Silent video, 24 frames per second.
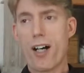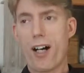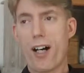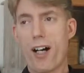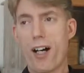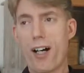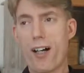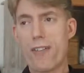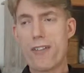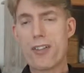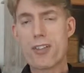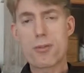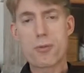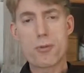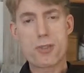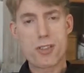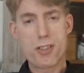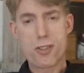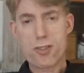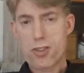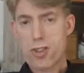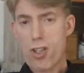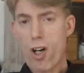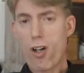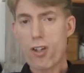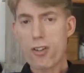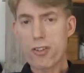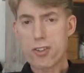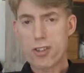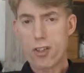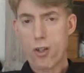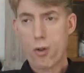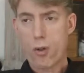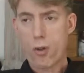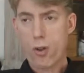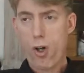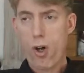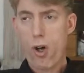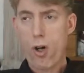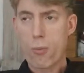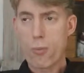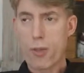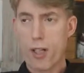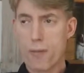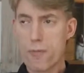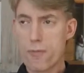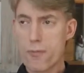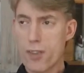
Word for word: This was in Tulsa, Oklahoma.